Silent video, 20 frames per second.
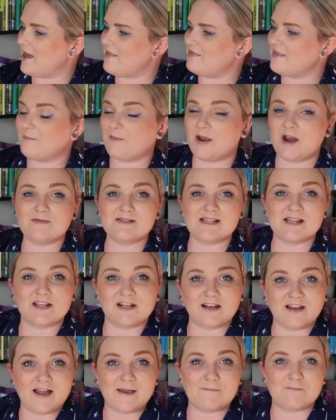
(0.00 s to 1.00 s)
And then when I was in
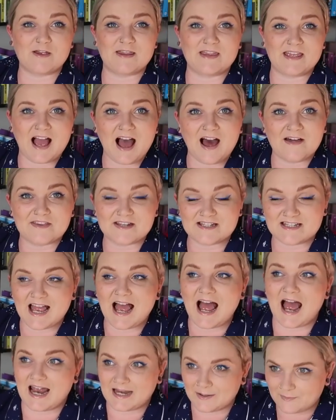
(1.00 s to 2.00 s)
the library the other
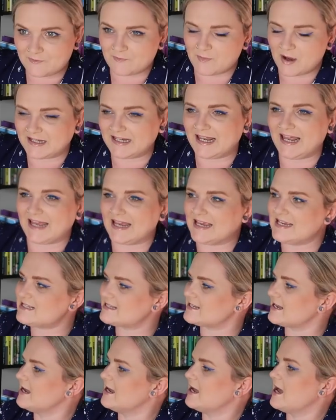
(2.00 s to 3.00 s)
day with my
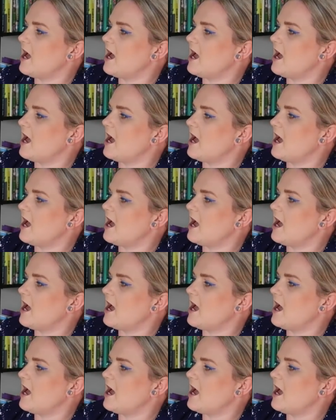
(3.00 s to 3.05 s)
niece,